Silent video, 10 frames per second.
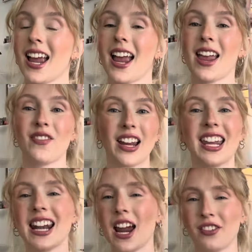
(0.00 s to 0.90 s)
If I
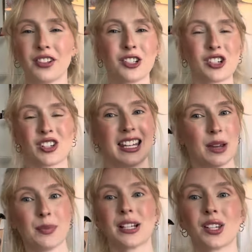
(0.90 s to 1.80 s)
can ever just
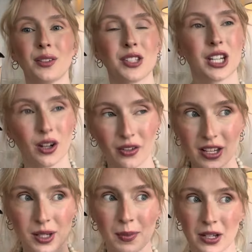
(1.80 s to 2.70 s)
get myself to get over
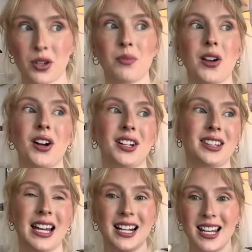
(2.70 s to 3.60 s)
this mental
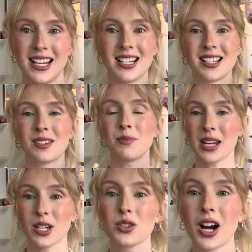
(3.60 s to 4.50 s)
block that is
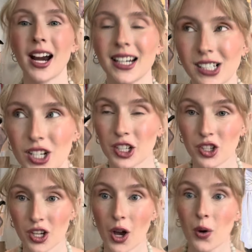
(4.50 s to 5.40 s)
me trying to
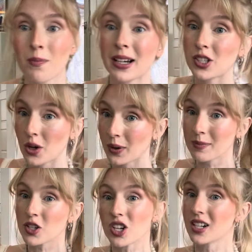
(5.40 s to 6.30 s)
sew. My sewing
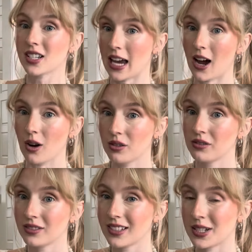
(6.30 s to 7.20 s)
machine is out.
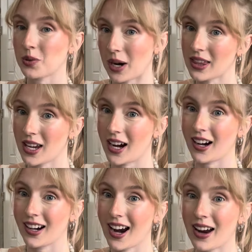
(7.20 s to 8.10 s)
It's right
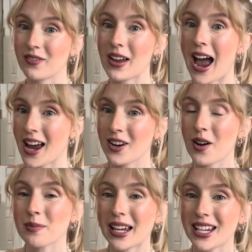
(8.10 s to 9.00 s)
there. I've had it
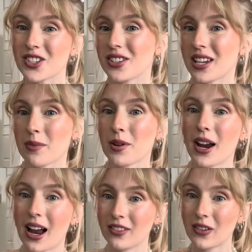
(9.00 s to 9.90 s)
on my kitchen table. I
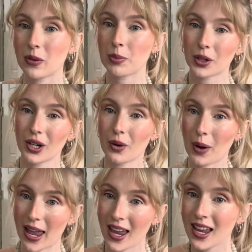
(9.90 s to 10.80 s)
haven't even put it
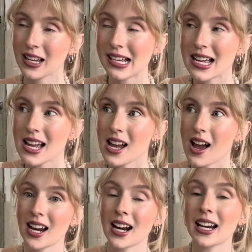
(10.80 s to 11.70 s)
away.
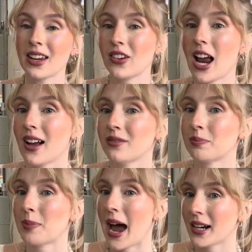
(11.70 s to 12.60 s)
And I even
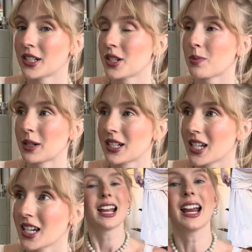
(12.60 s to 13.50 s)
have patterns
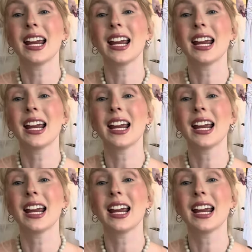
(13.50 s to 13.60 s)
printed.